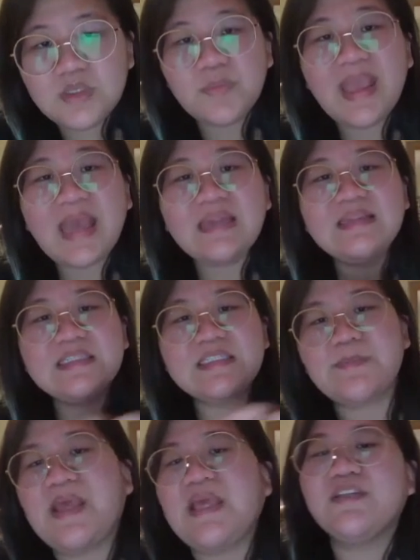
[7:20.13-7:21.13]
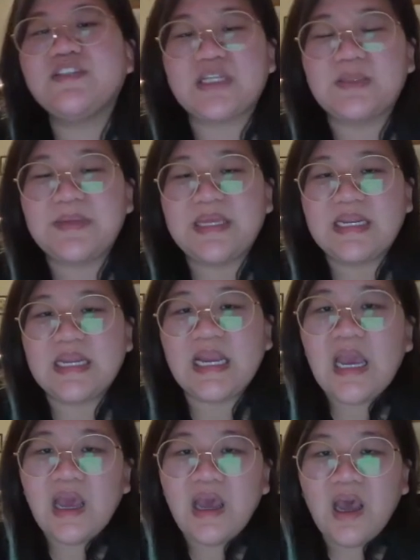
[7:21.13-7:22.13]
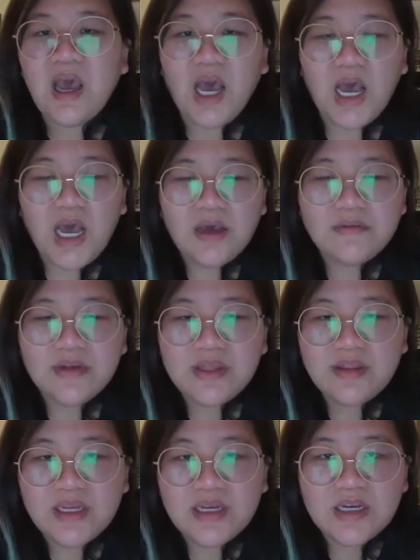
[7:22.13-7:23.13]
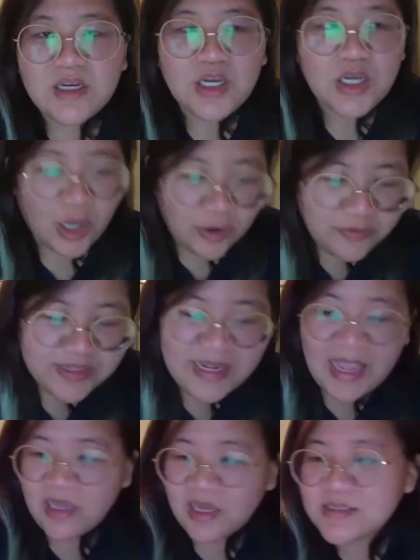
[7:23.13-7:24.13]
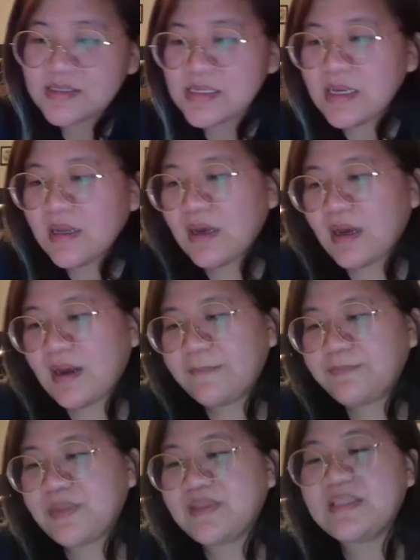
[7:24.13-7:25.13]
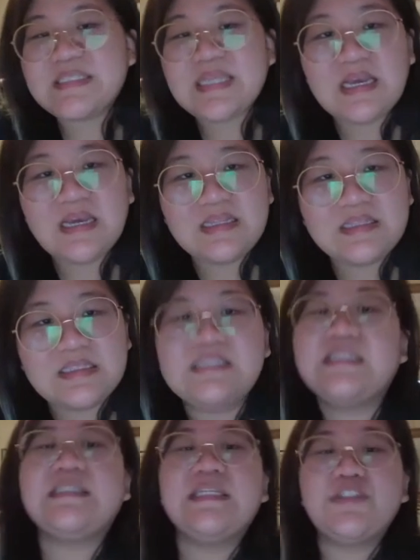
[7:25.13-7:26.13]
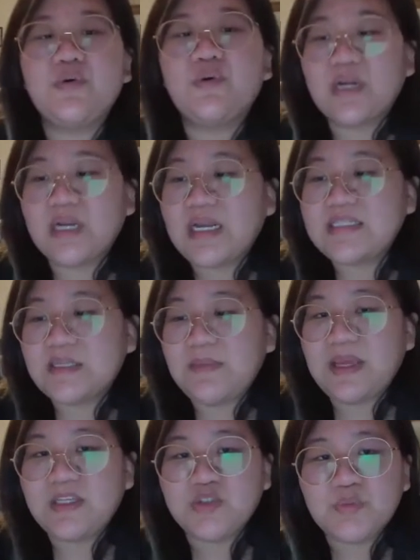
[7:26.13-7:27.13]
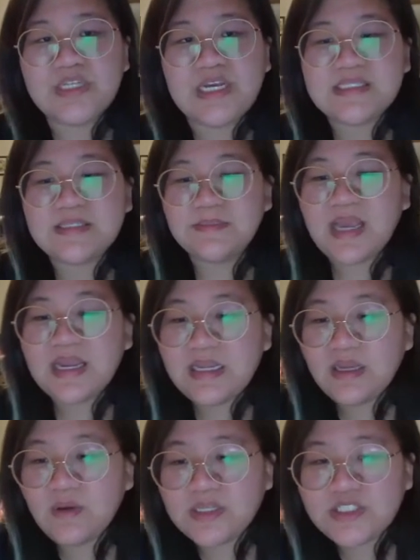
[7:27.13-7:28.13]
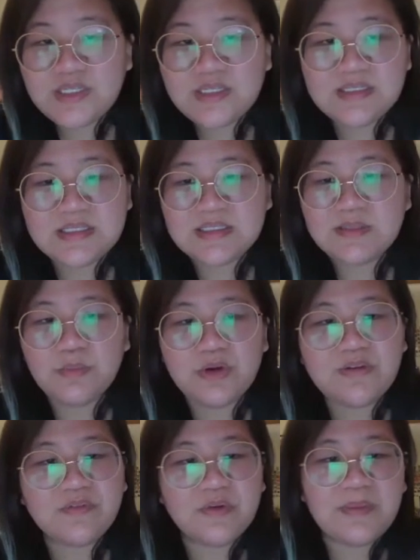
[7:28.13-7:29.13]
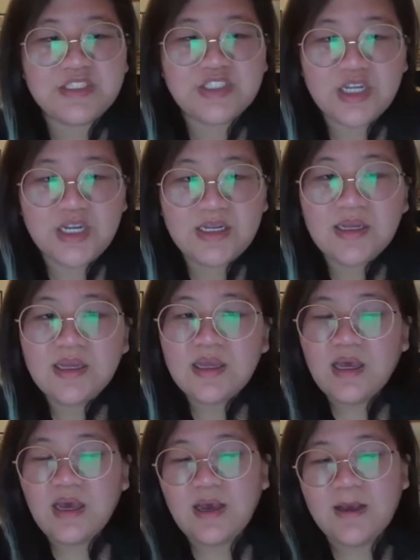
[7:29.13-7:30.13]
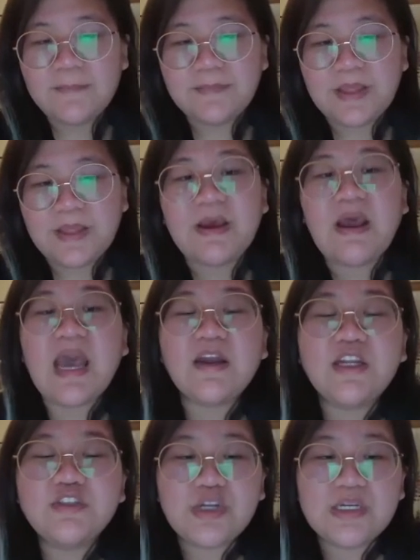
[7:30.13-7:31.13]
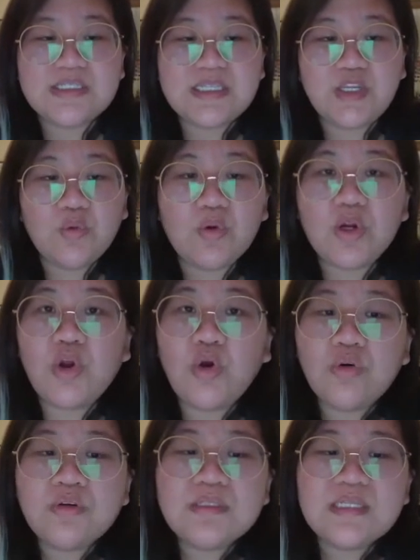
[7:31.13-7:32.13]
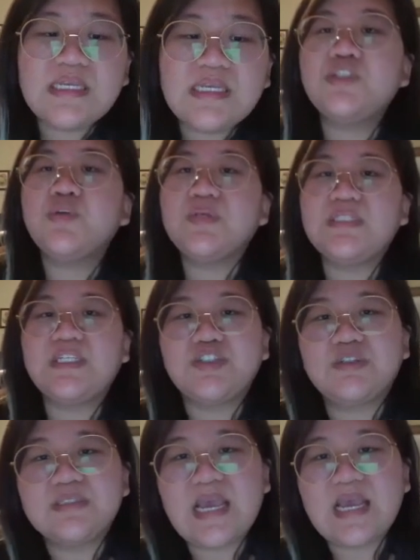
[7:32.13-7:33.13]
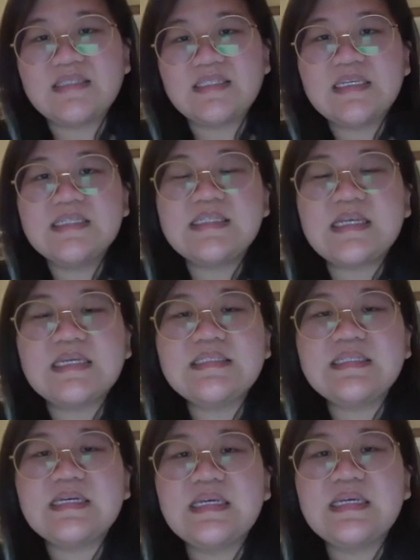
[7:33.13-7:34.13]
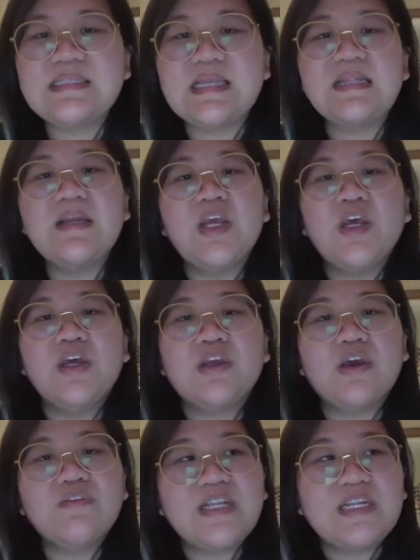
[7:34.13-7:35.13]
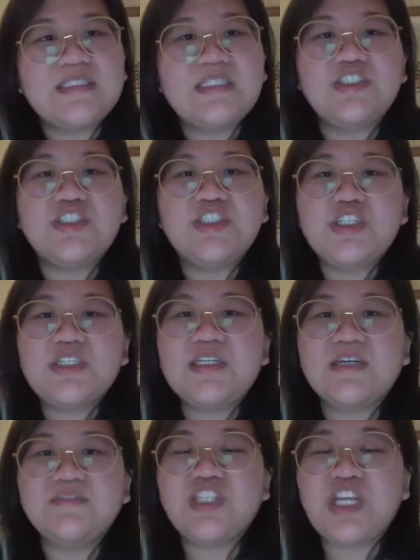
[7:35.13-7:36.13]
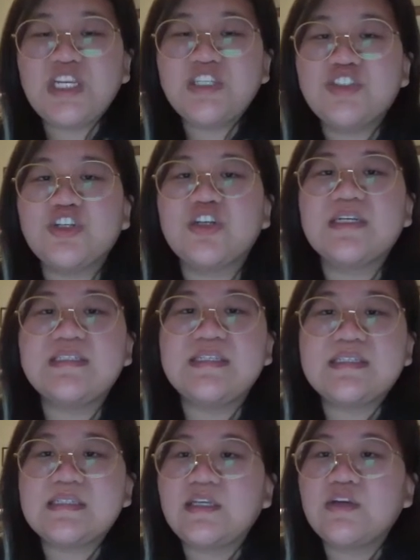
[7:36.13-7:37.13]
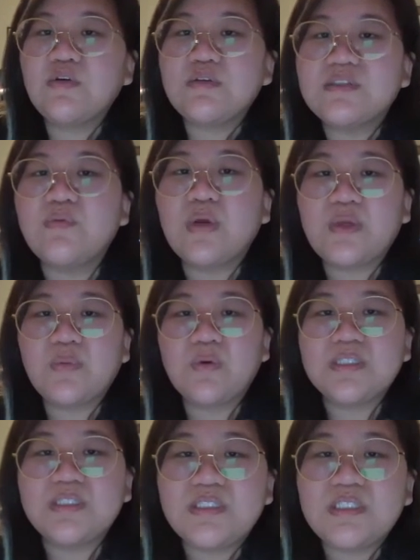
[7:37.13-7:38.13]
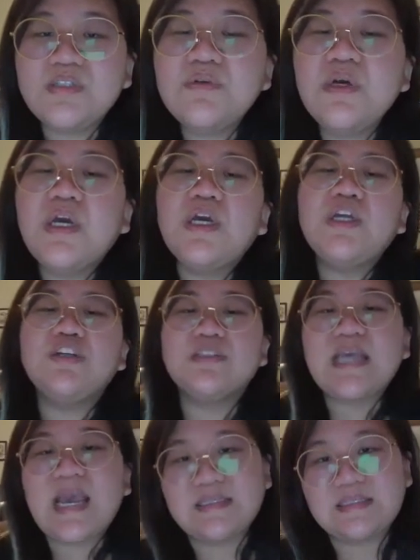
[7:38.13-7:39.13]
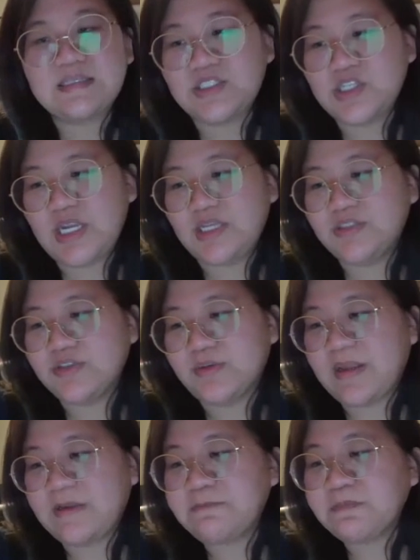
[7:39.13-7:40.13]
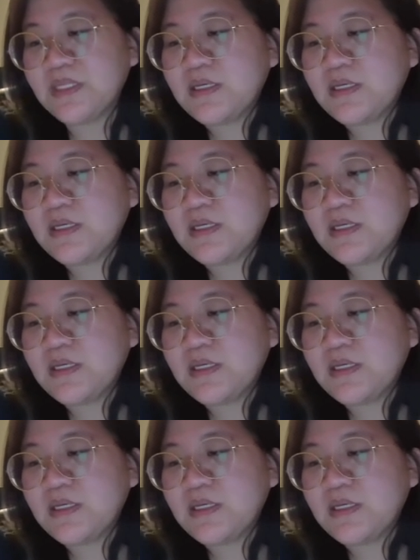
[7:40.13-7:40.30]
We added this page at the beginning of the COVID chaos, and it's the digital organizing page, which has some guiding questions and some more information about how do you translate your goals into a digital tactic. Because the idea is that COVID-19 shouldn't have changed your existing goals of what you want to do. Your tactics change, right?